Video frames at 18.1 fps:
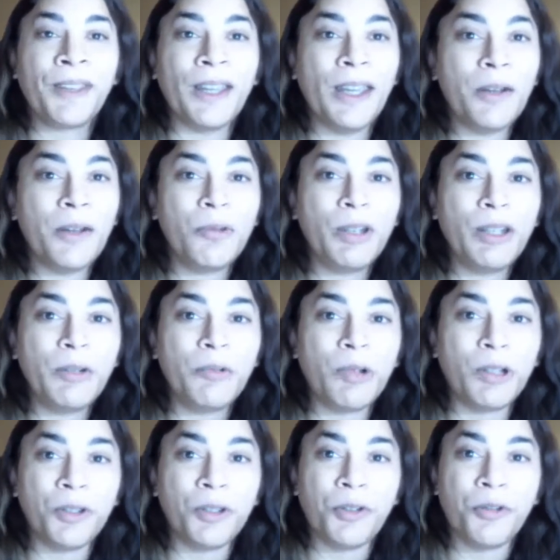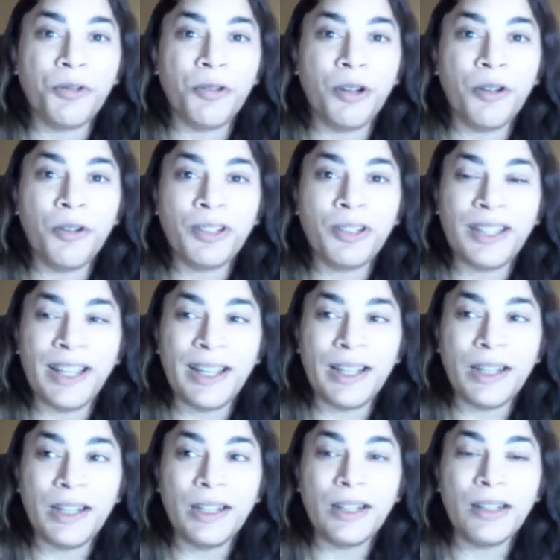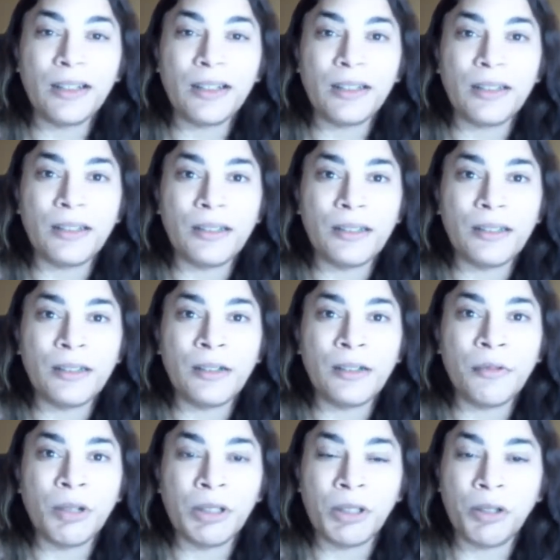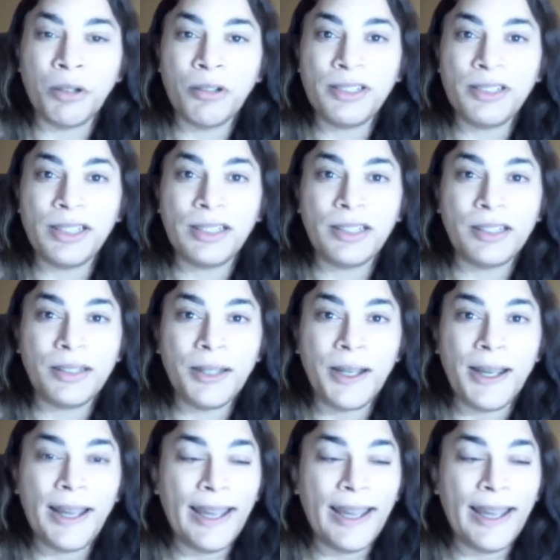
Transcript: and we want to understand what caused it.